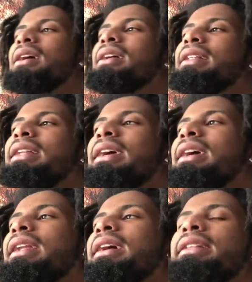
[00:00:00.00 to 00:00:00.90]

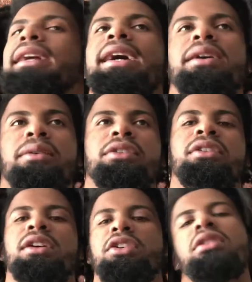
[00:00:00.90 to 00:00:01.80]
then at that,
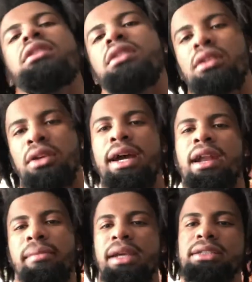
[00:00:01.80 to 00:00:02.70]
you gotta
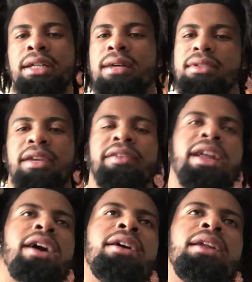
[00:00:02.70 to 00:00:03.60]
make stops every
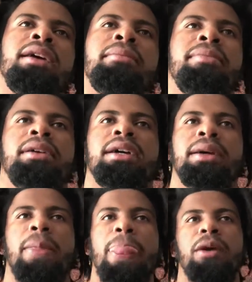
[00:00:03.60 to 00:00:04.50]
now and then. But
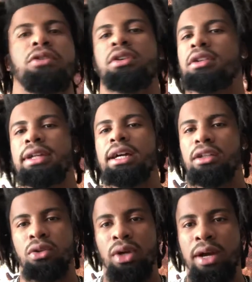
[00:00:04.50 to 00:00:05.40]
it was only like a
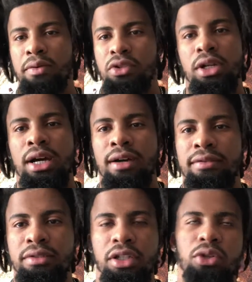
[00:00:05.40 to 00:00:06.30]
3-hour drive.
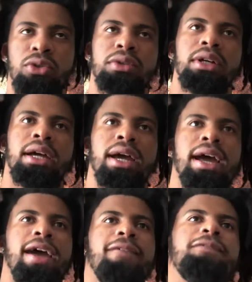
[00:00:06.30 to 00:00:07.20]
So
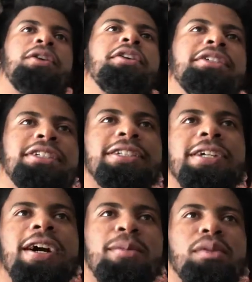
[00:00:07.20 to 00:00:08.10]
at first,
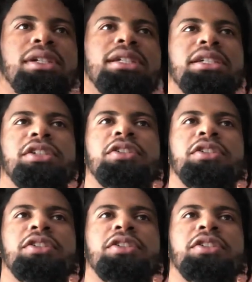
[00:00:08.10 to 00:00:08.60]
I'm just,